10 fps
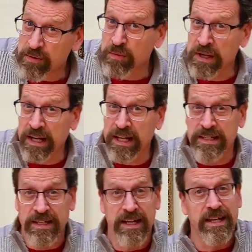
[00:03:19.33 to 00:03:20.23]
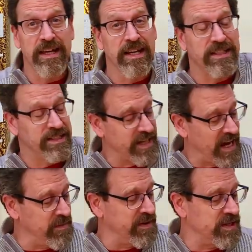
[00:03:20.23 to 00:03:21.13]
really did
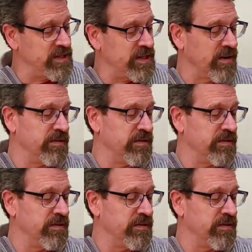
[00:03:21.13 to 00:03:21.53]
excite me this year,